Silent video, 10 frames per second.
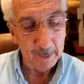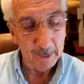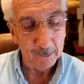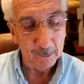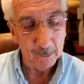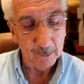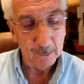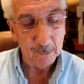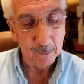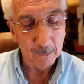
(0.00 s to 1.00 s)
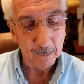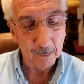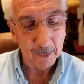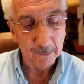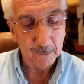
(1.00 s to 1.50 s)
And
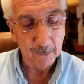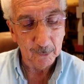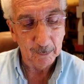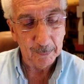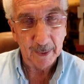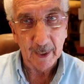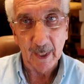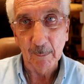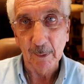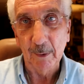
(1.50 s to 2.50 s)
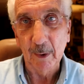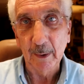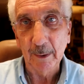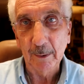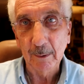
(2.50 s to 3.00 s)
Rod Stewart became a
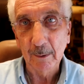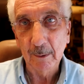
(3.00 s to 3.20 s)
knight,